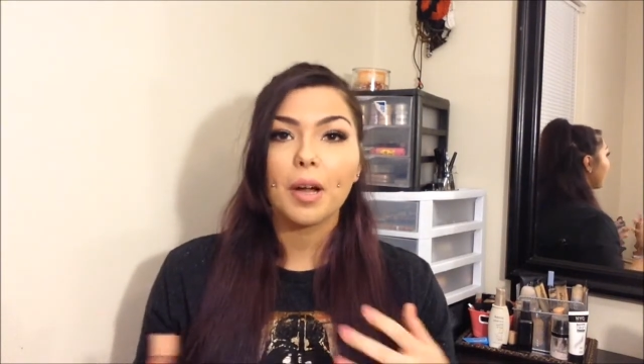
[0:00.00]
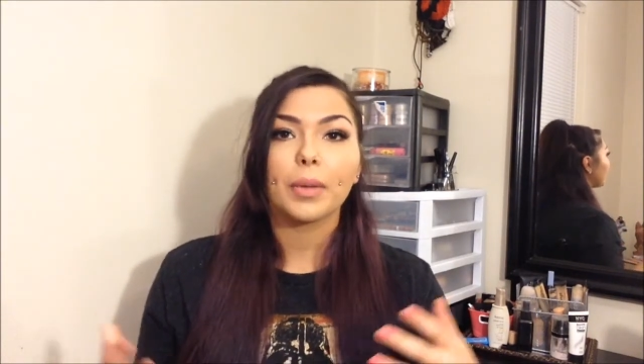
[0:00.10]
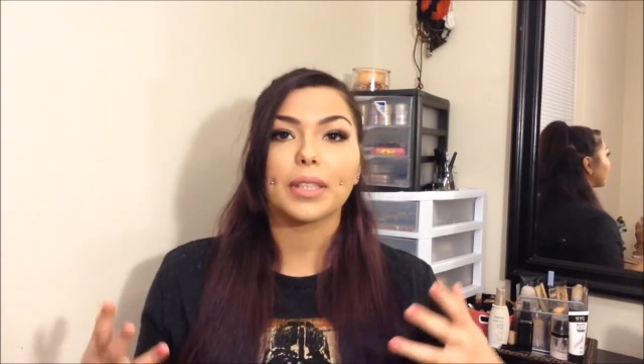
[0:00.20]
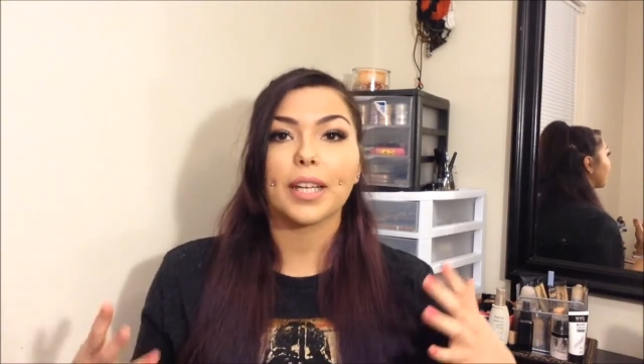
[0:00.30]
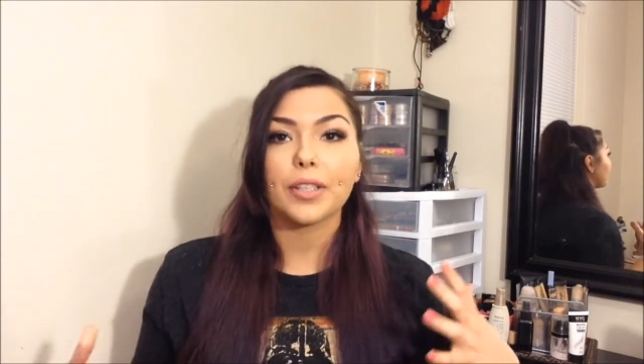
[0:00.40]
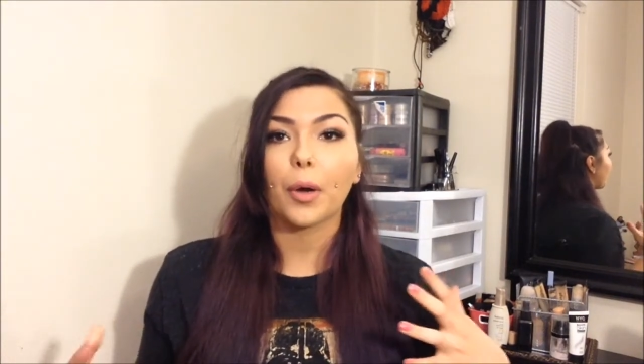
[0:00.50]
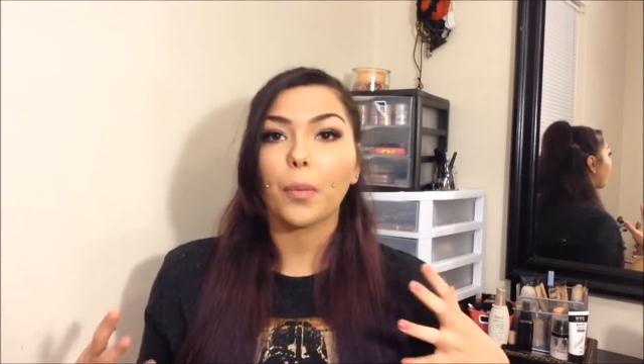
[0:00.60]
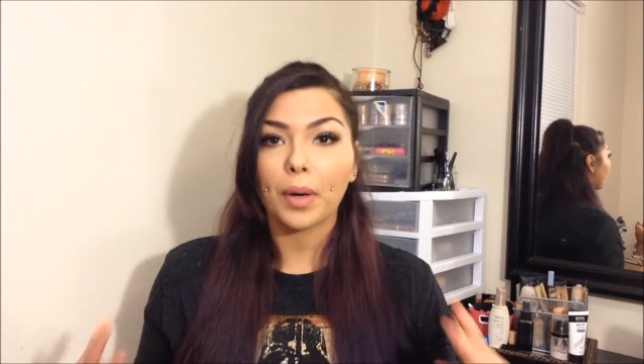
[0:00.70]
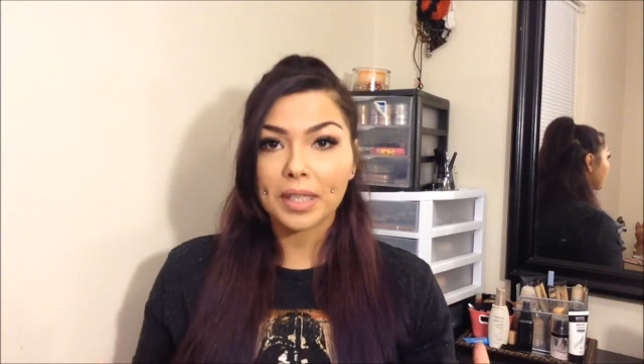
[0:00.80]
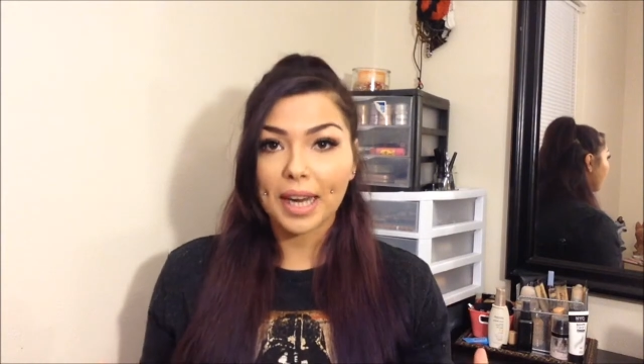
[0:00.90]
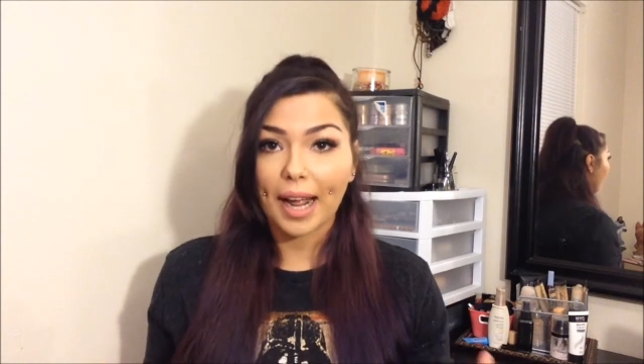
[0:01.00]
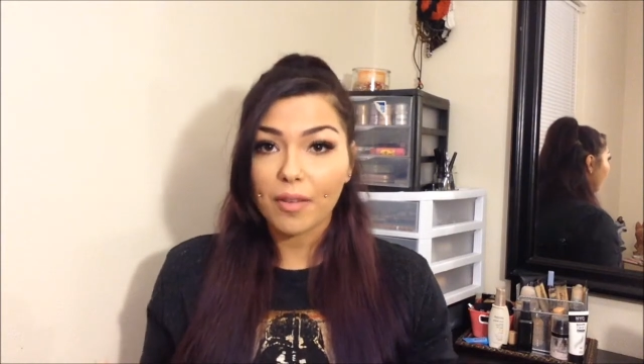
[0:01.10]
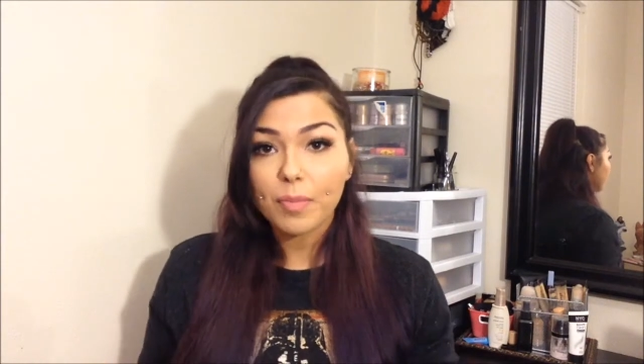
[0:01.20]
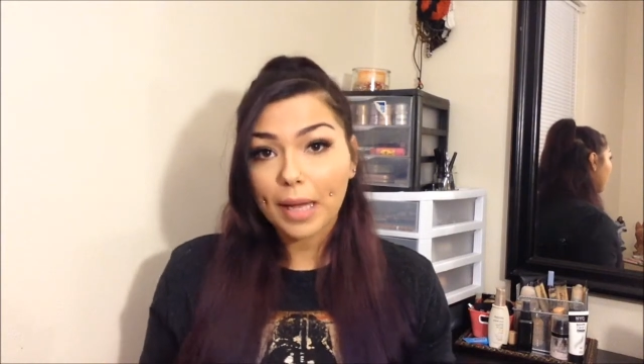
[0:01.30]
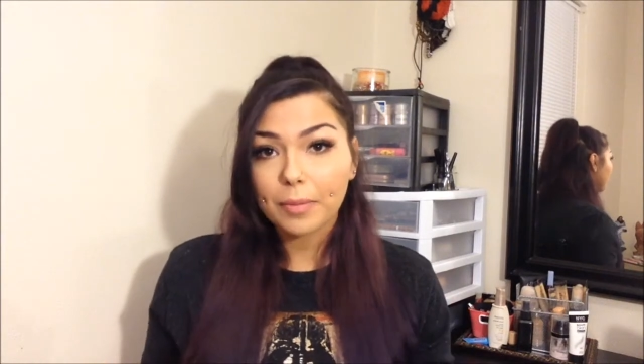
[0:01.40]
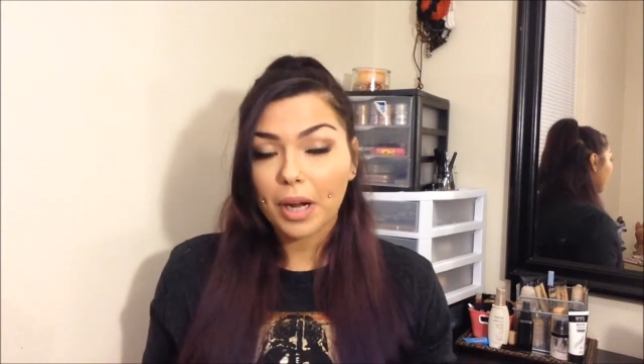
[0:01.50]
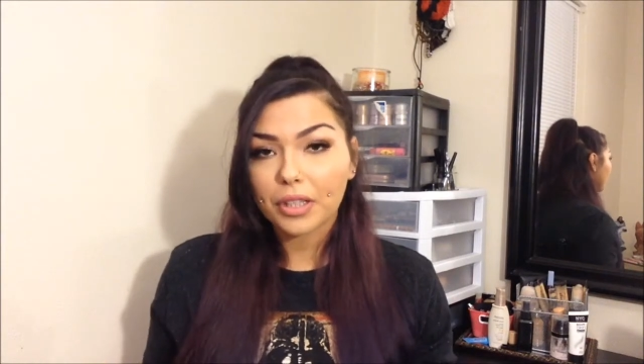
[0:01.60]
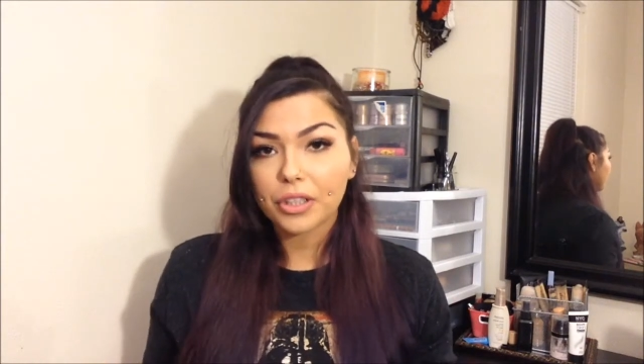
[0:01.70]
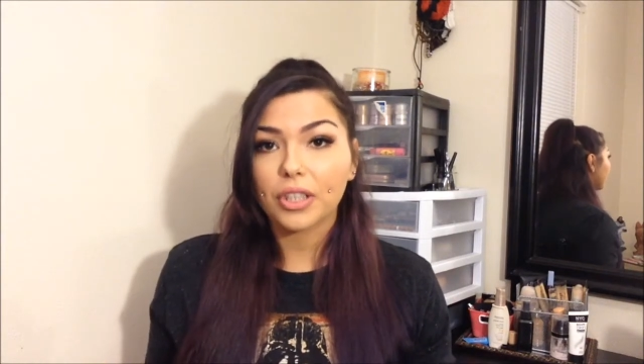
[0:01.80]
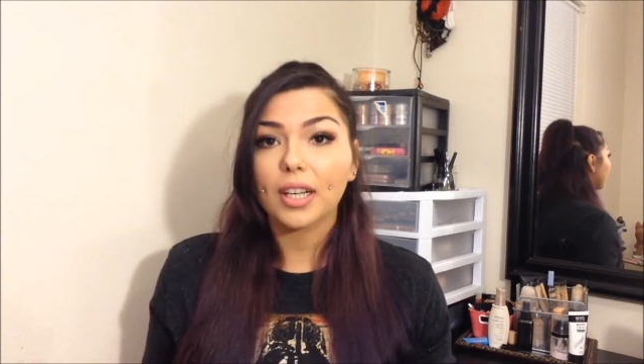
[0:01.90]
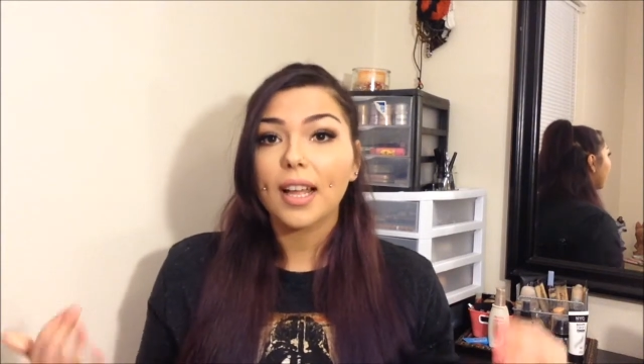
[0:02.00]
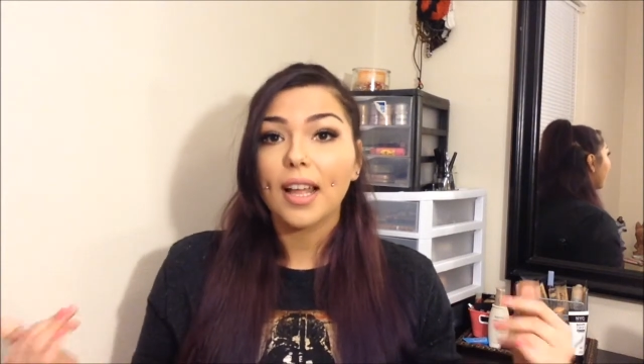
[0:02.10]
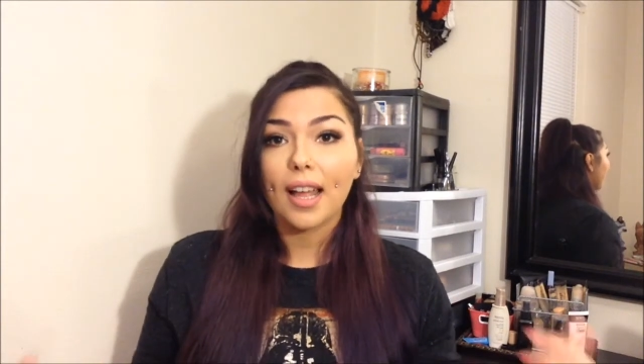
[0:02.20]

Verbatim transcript: because I don't want to have bad posture